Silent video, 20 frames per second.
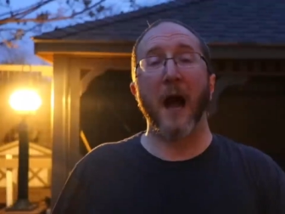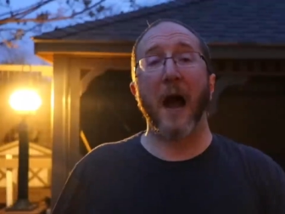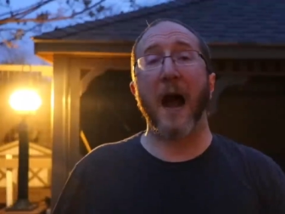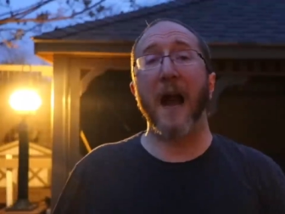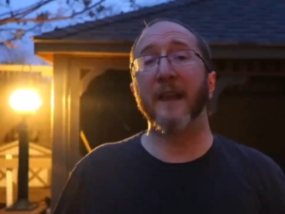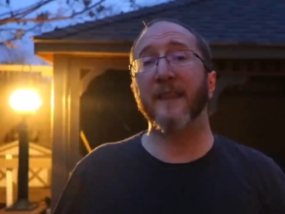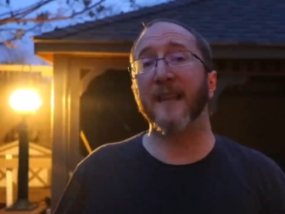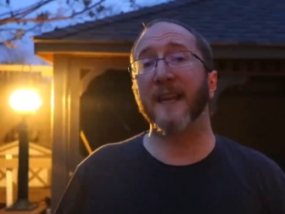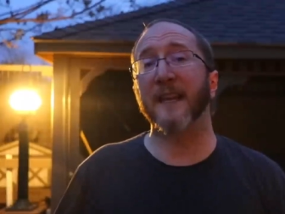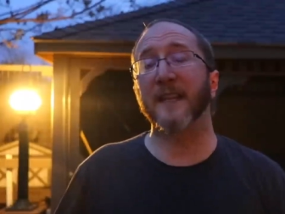
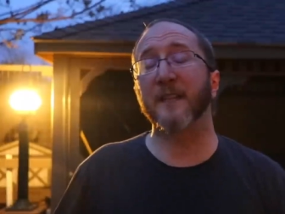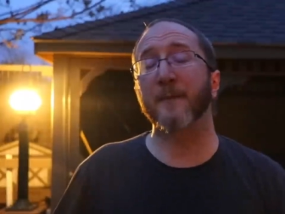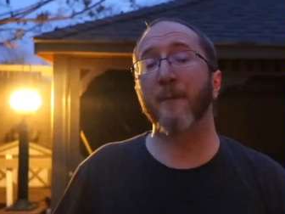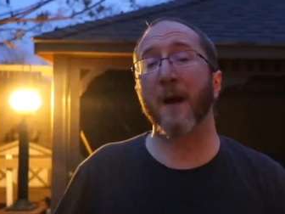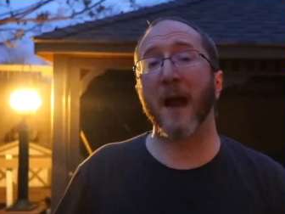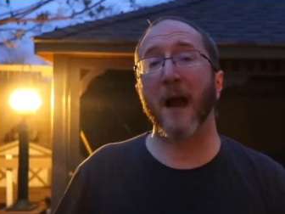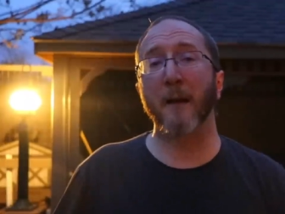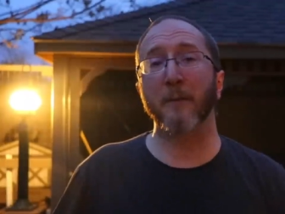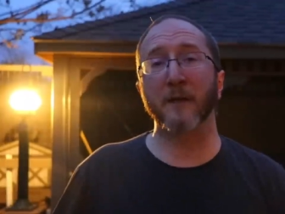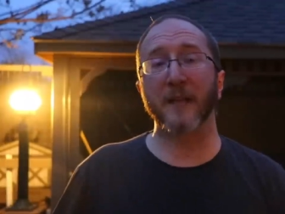I think it's
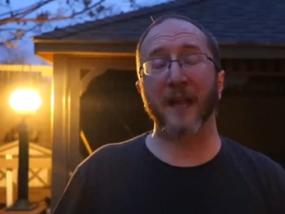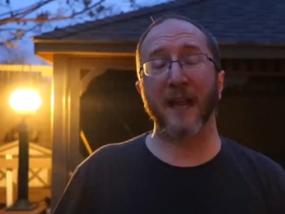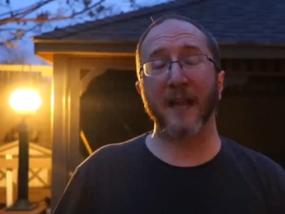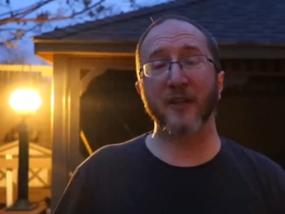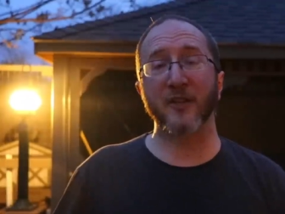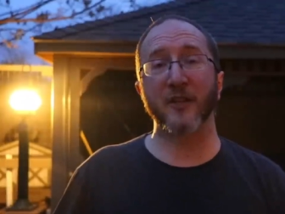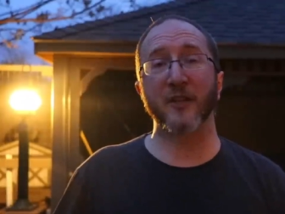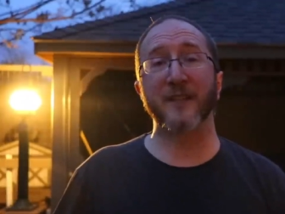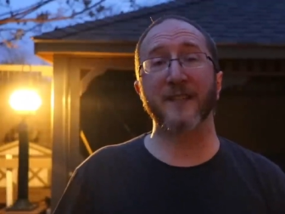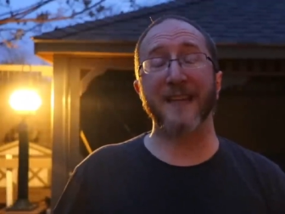my
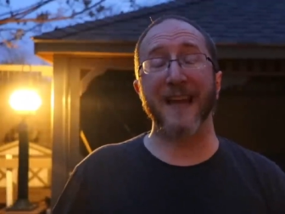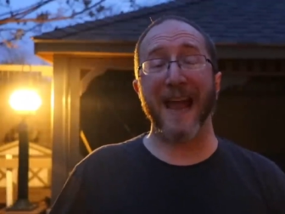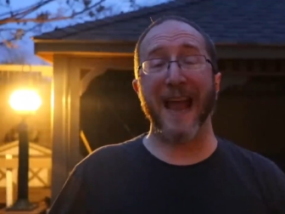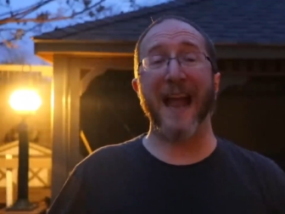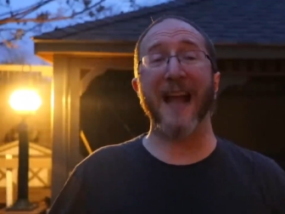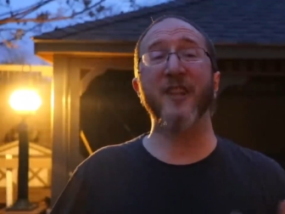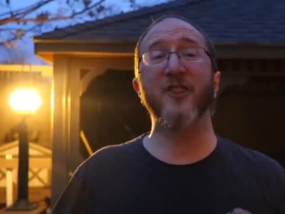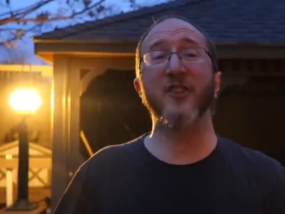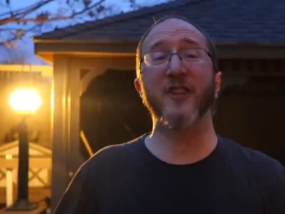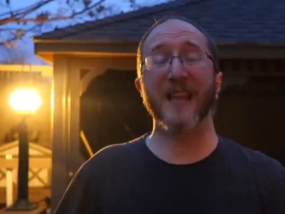obligation
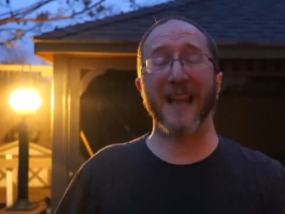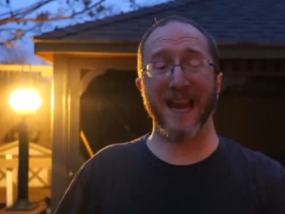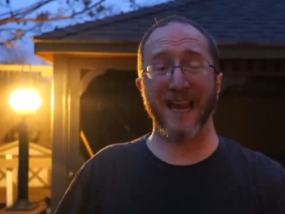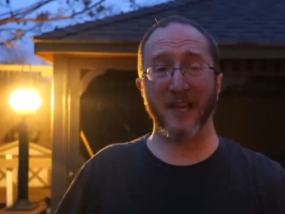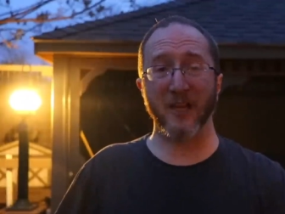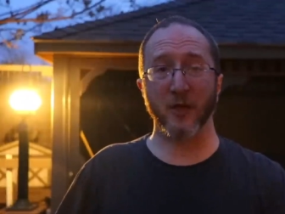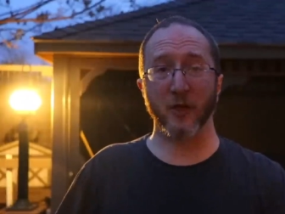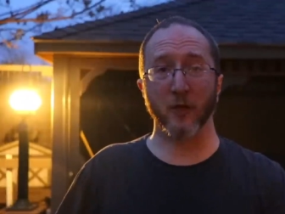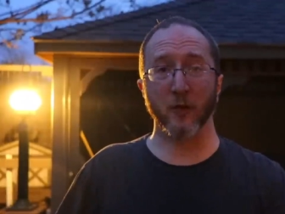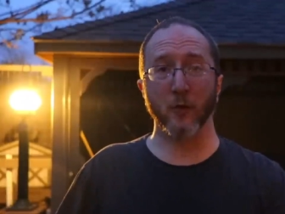to
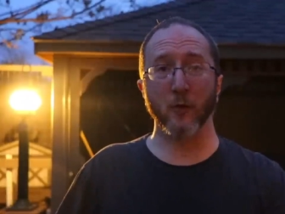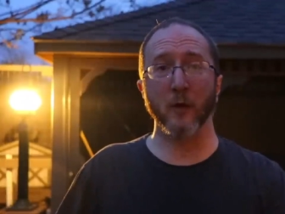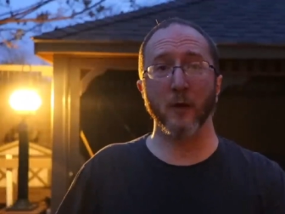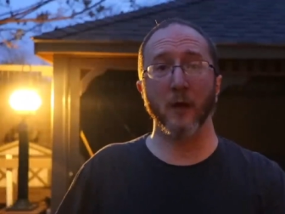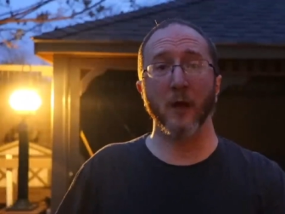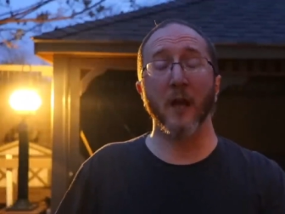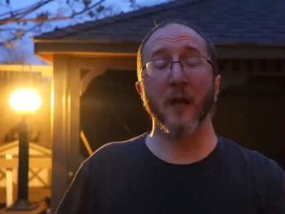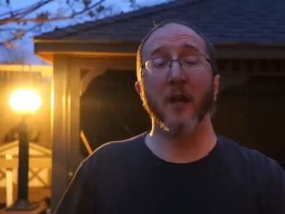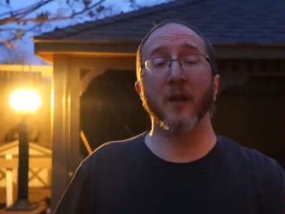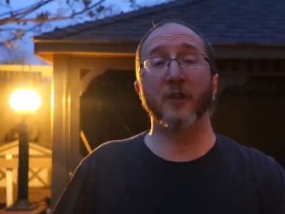educate you,
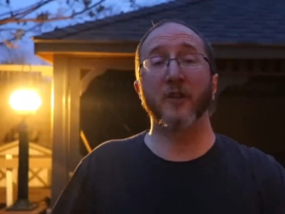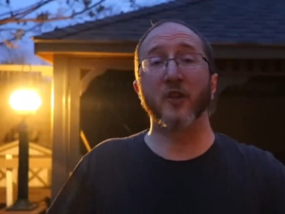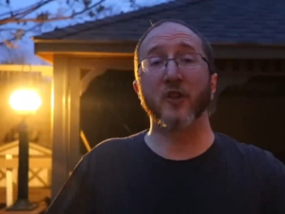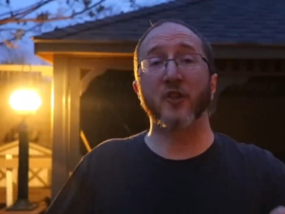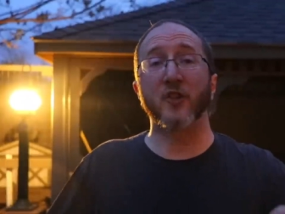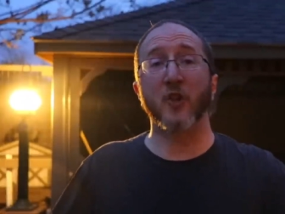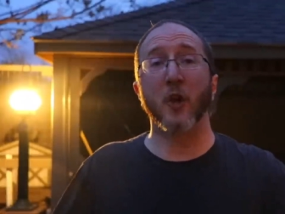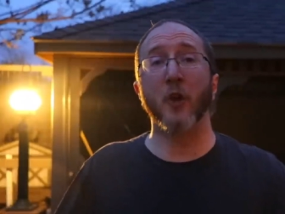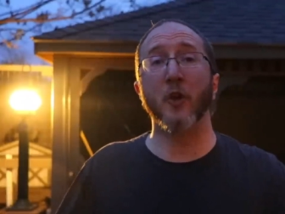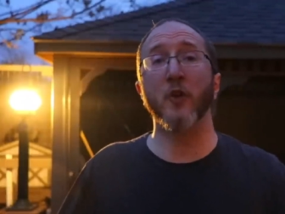to
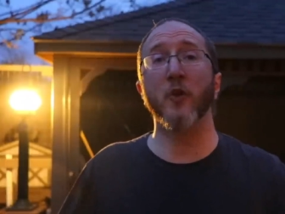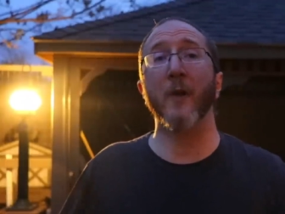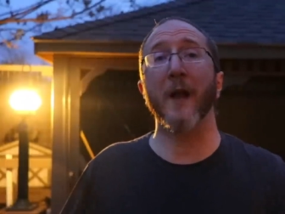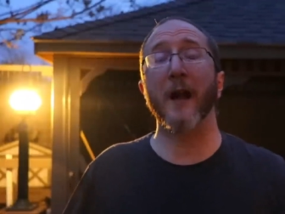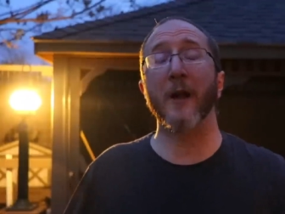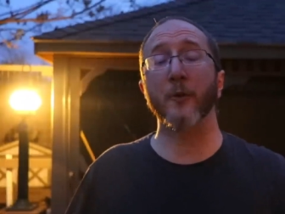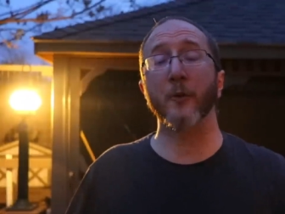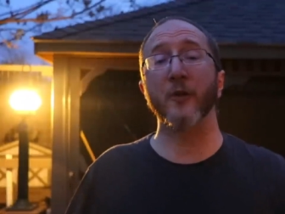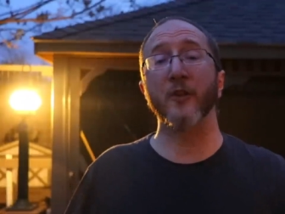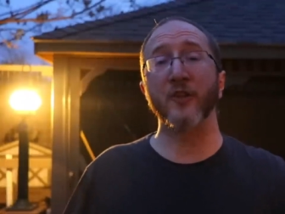show you
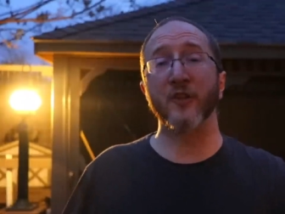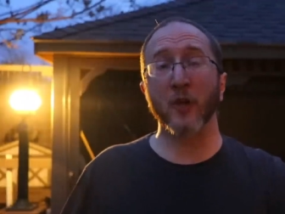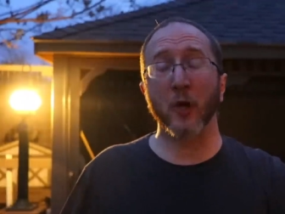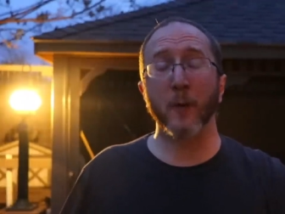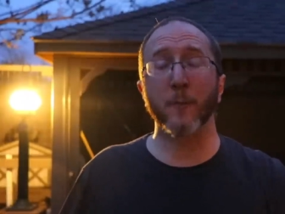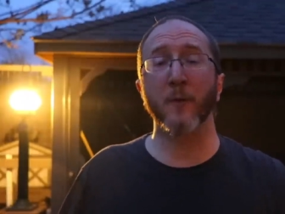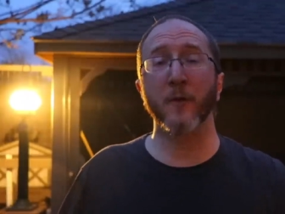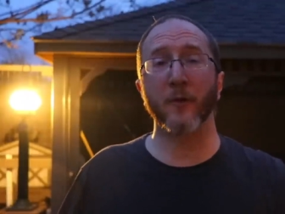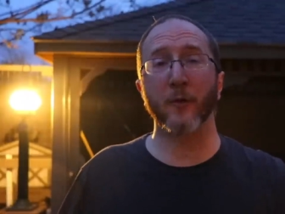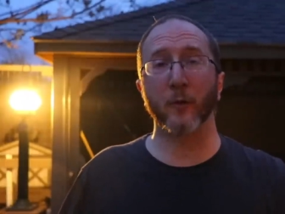how to
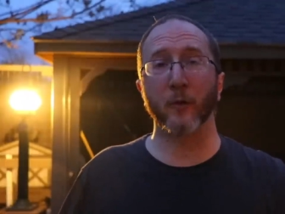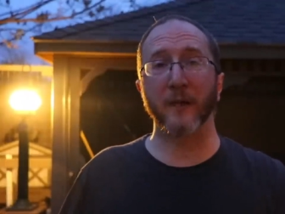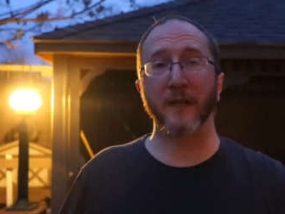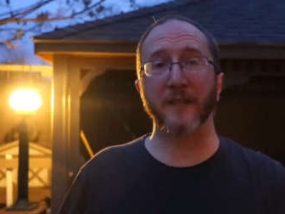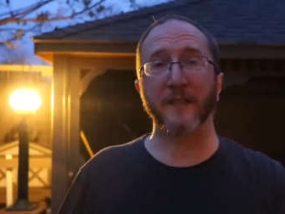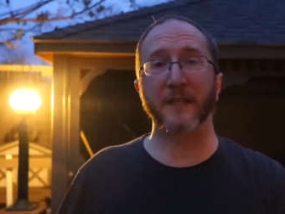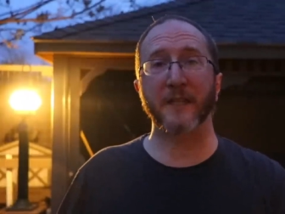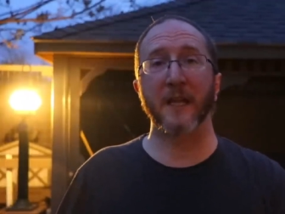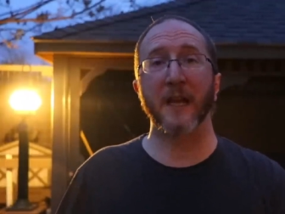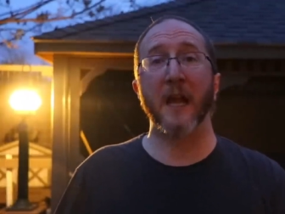interpret the
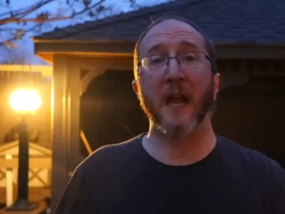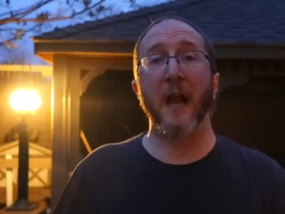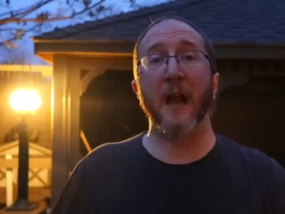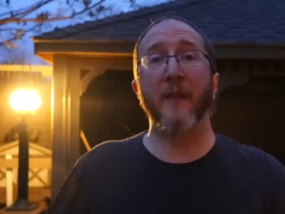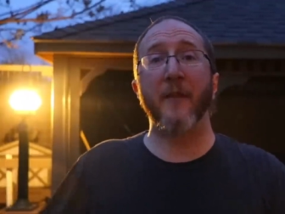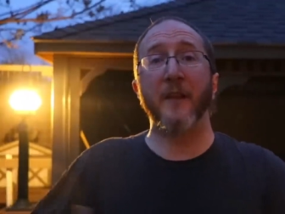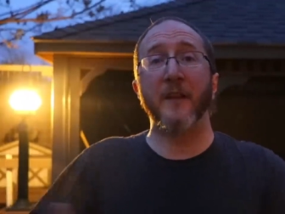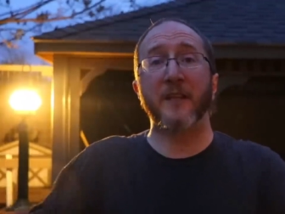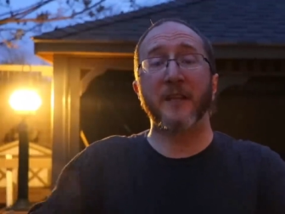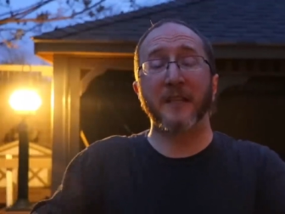risk,
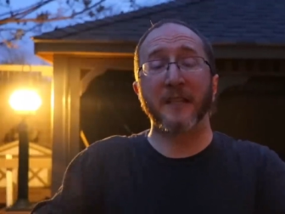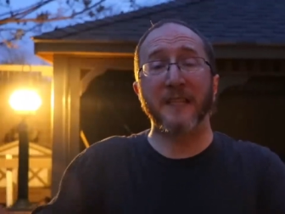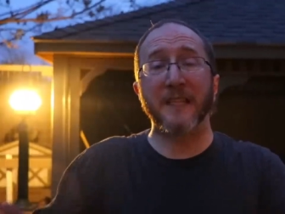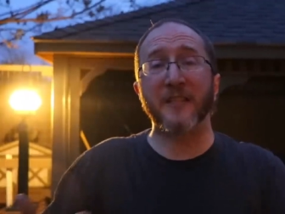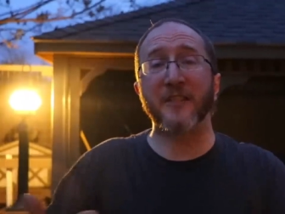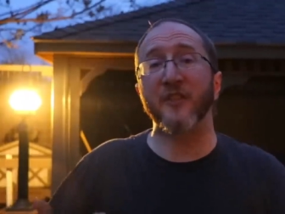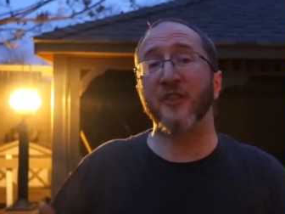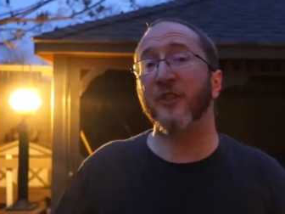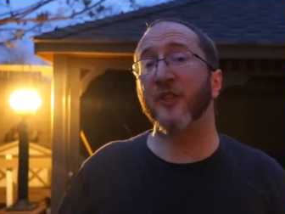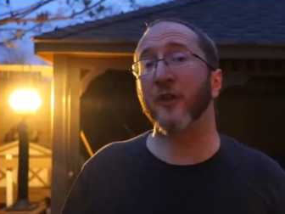and then to
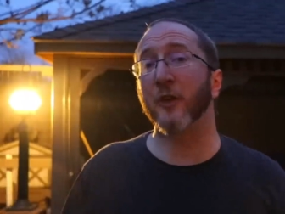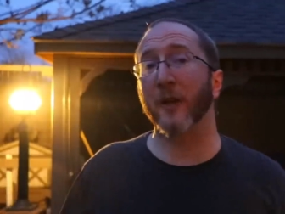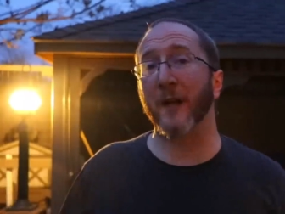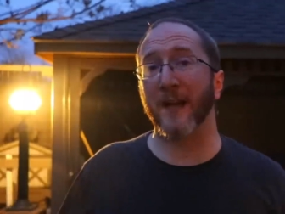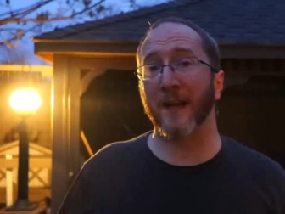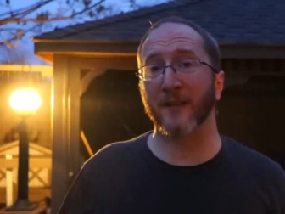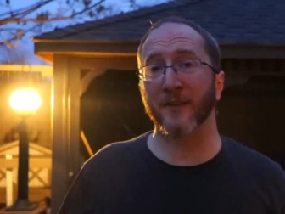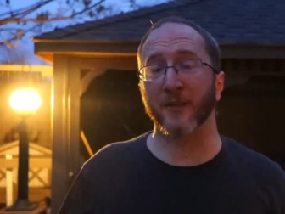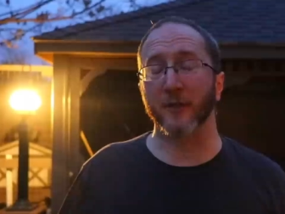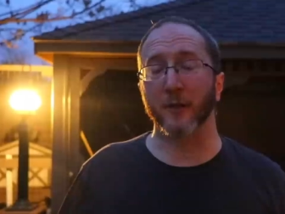listen to your
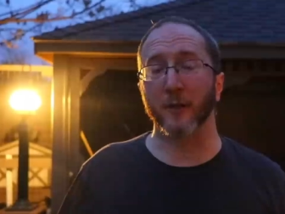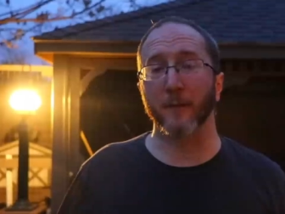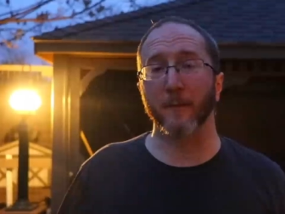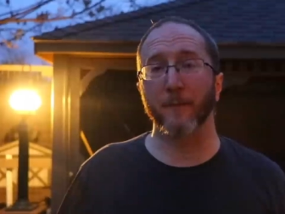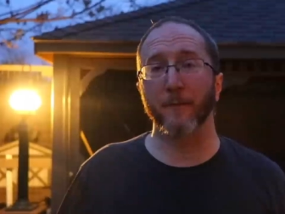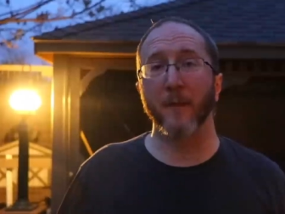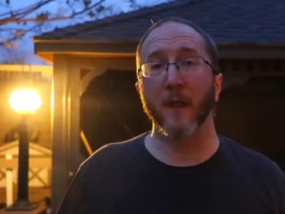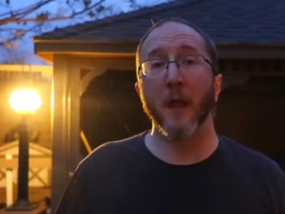answer.